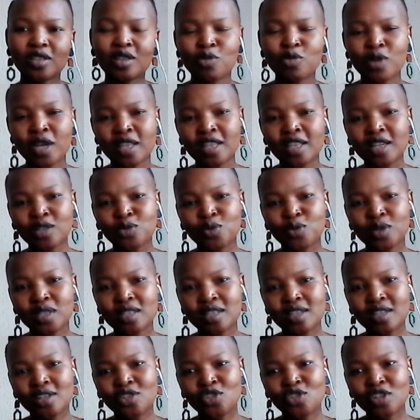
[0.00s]
the way that we
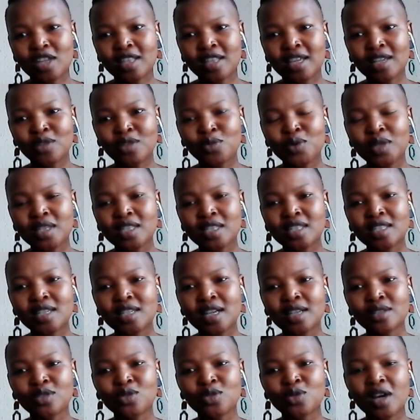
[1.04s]
see each other and we
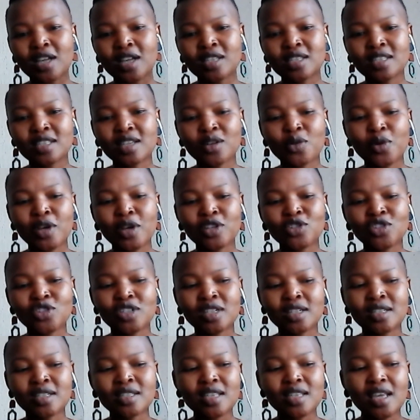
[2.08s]
start to ask the
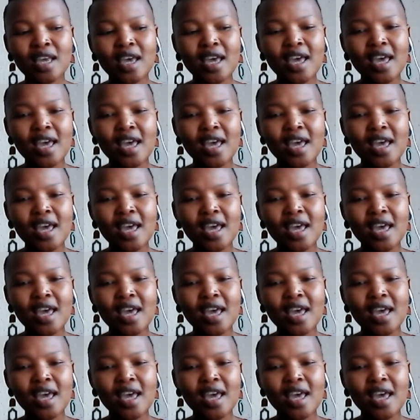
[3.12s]
questions